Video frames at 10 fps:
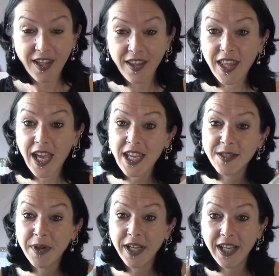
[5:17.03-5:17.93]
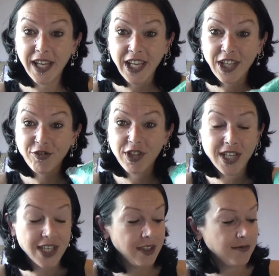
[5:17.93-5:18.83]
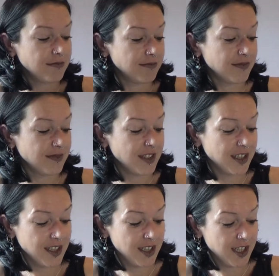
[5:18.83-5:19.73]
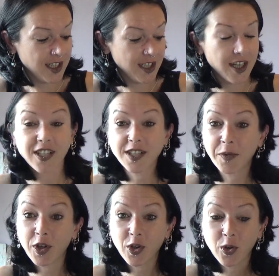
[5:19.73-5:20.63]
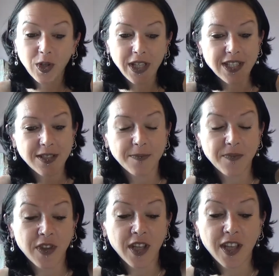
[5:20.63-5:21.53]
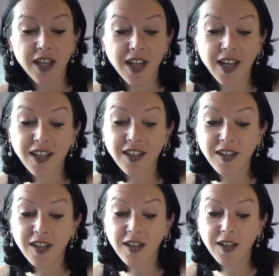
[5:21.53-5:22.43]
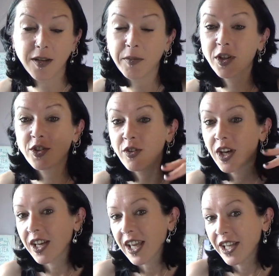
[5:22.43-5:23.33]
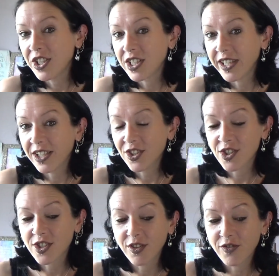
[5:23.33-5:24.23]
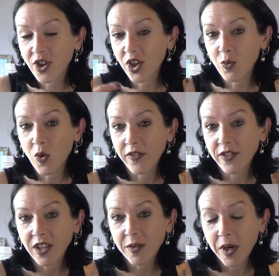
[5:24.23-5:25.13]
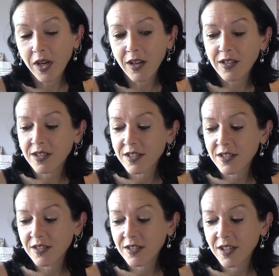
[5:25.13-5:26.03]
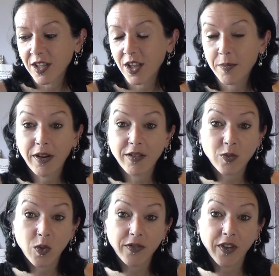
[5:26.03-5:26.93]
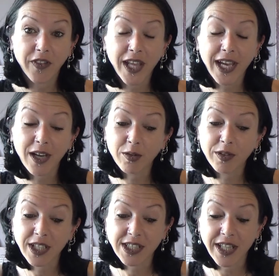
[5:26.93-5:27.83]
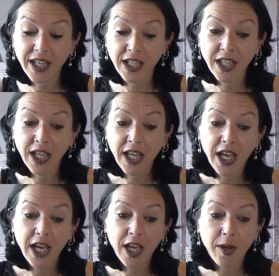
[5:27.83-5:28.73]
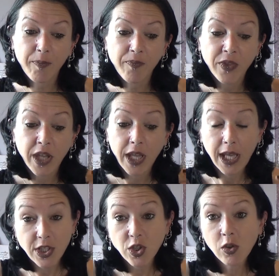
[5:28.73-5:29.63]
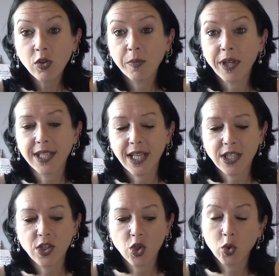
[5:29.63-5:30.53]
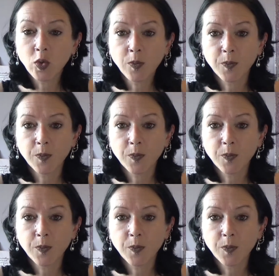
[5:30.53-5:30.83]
that is my history knitting, as I'm going to call it, and I'm going to do that occasionally, just sort of show you what I've done in the past and compare it to what I've done now and things like that. It's no longer my taste in shawl